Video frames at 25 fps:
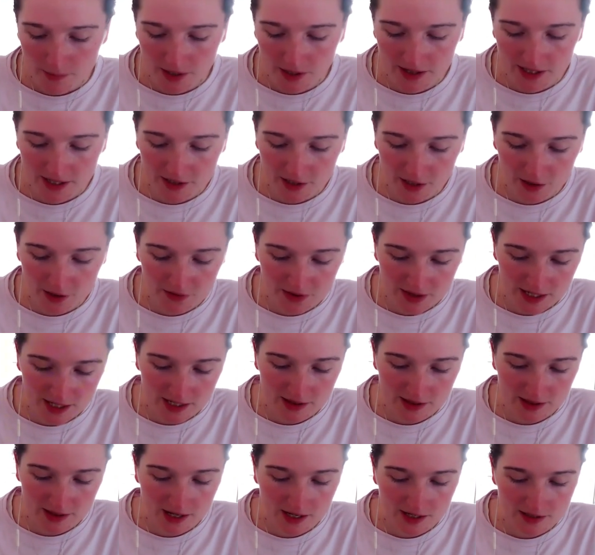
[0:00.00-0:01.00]
But I think the other
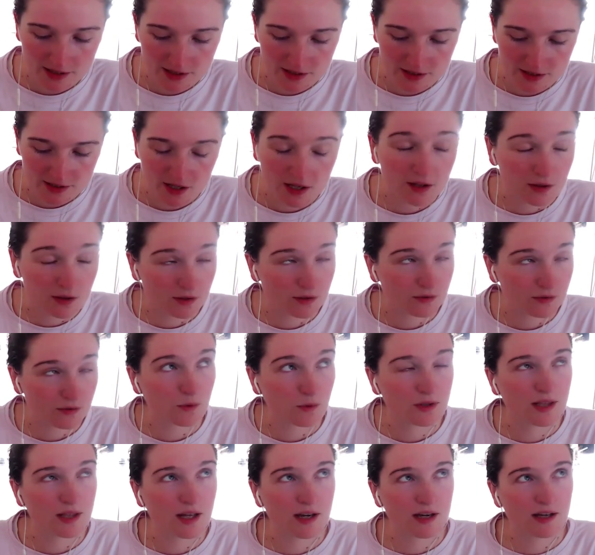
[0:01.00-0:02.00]
thing that
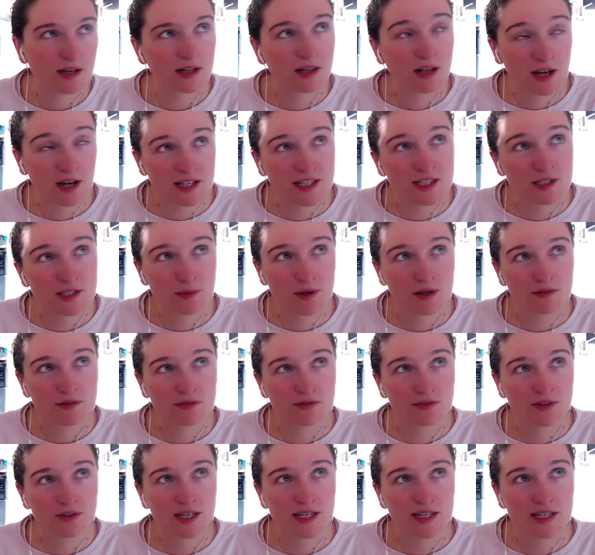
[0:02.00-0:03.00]
aligns
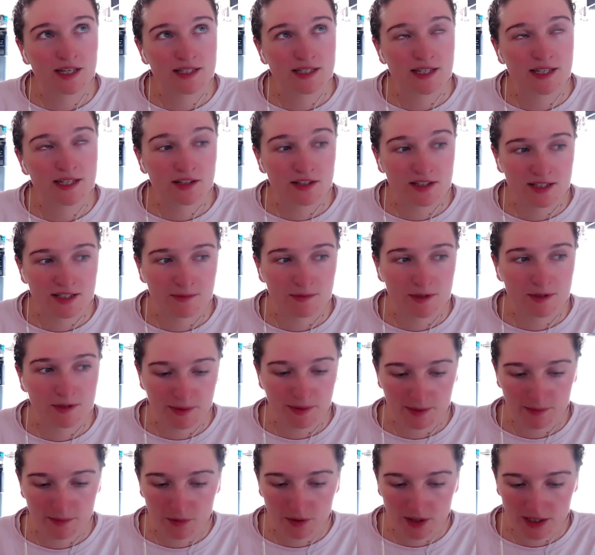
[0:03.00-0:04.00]
with is there does seem to
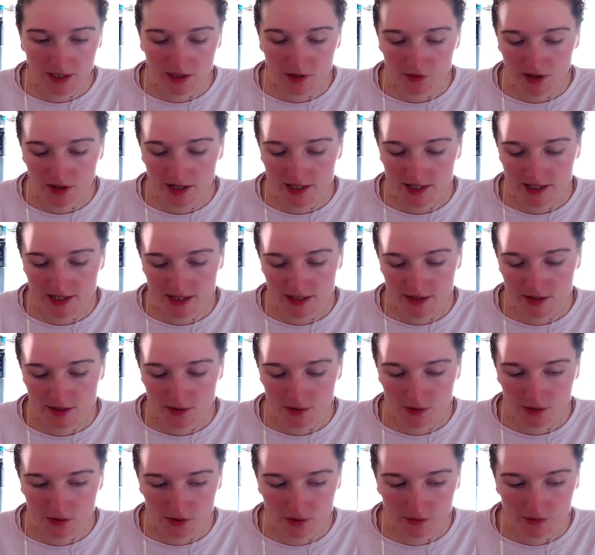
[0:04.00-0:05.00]
be more interest in
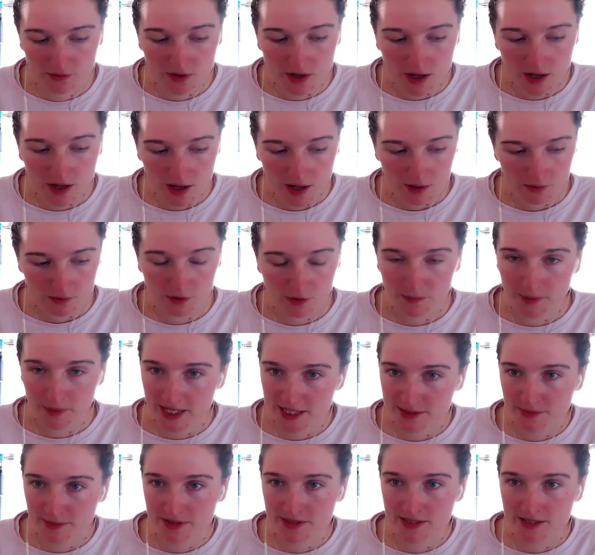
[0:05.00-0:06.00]
sort of
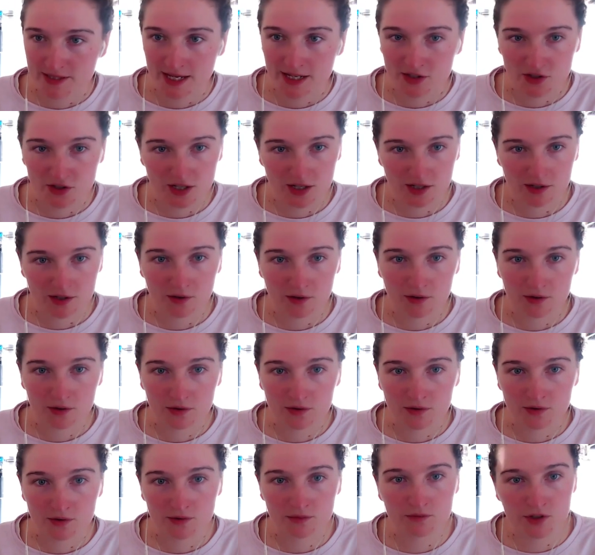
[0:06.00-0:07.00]
replacement aging
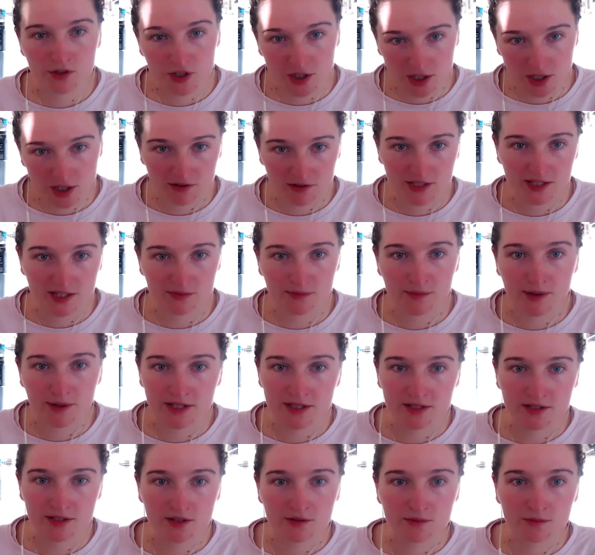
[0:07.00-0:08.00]
or regenerative
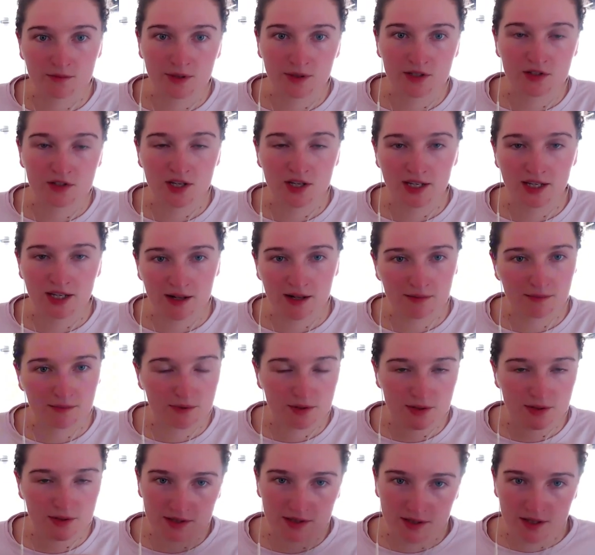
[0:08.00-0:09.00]
medicine, which again
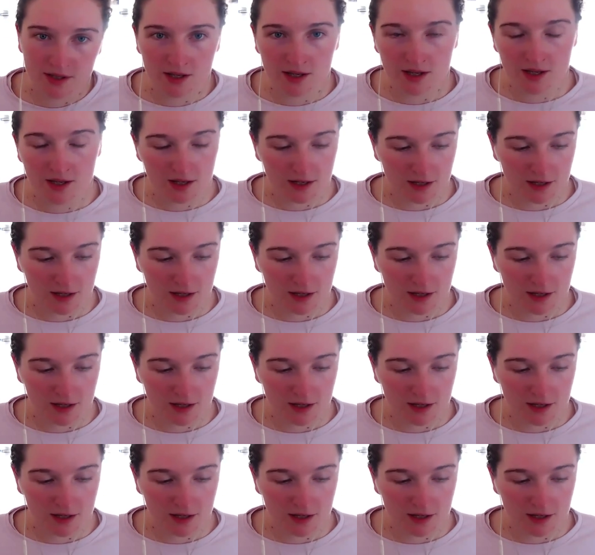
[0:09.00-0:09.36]
was